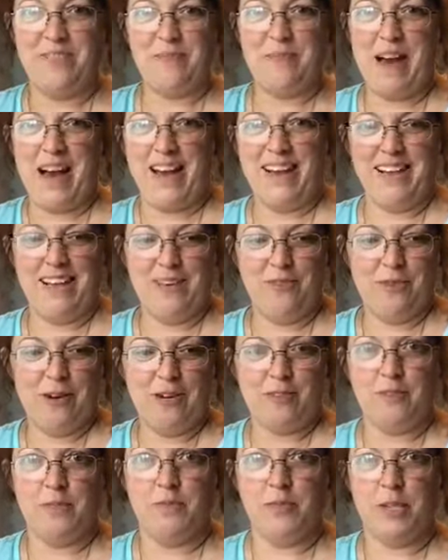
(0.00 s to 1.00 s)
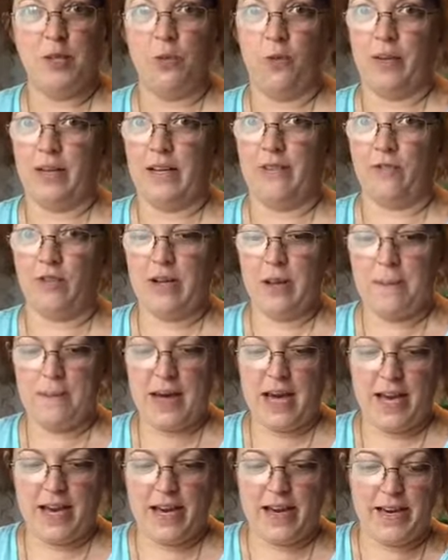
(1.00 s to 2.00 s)
everybody, welcome to Whatever It
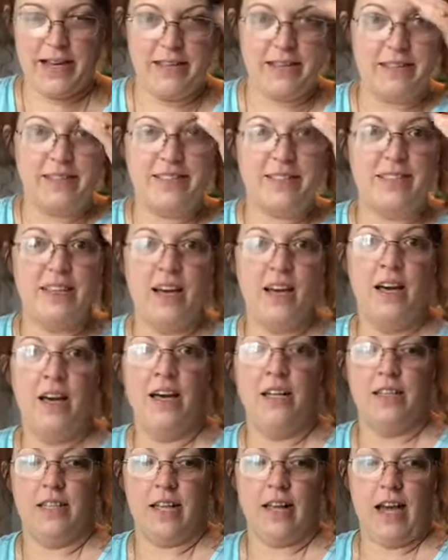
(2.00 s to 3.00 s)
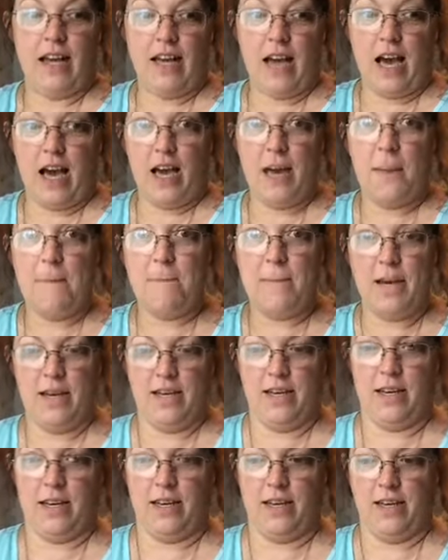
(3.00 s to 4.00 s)
Makes. Today I am
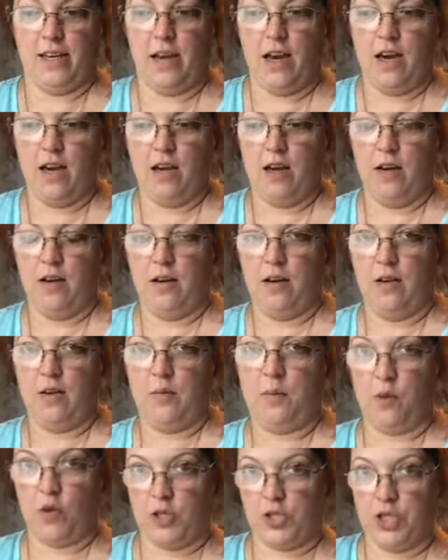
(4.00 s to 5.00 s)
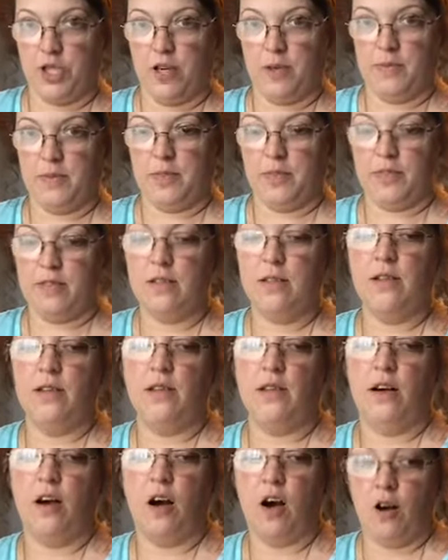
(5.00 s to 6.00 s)
making pork chops,
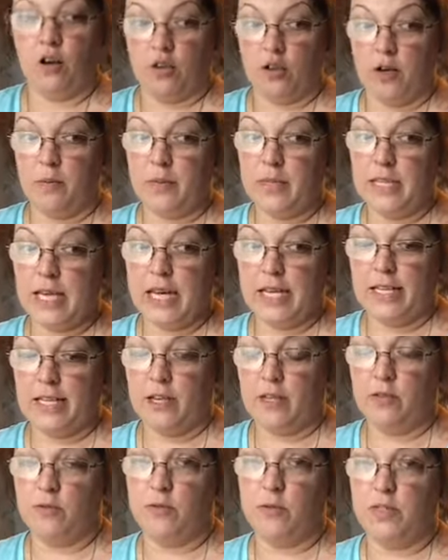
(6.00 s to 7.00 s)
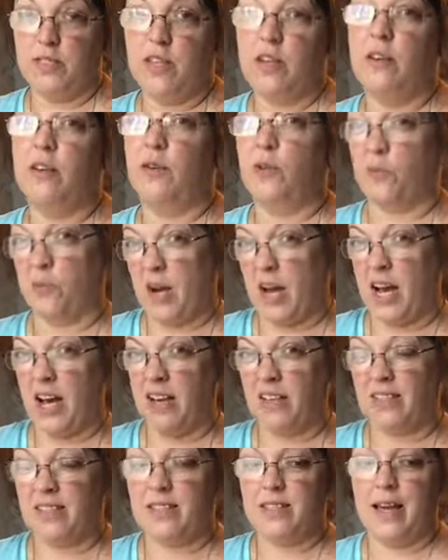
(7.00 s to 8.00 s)
au gratin potatoes,
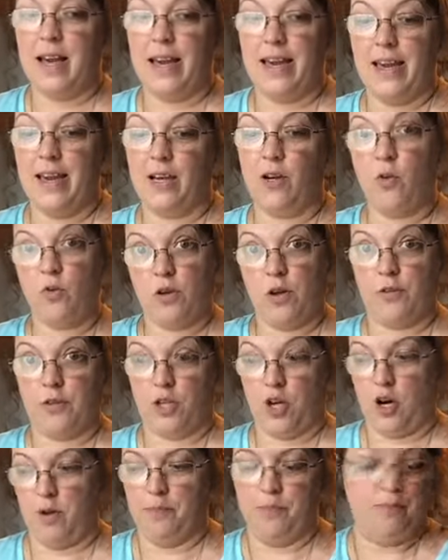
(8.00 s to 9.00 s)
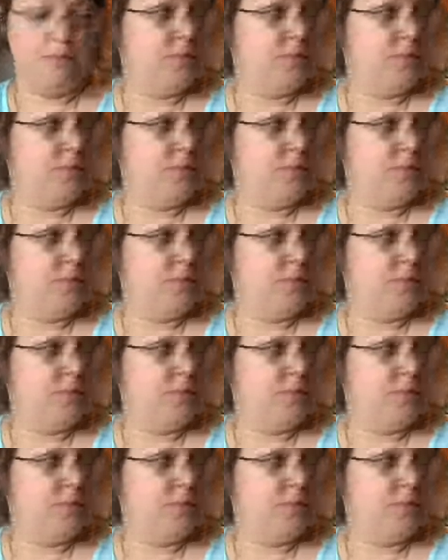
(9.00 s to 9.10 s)
rice, and corn on the cob.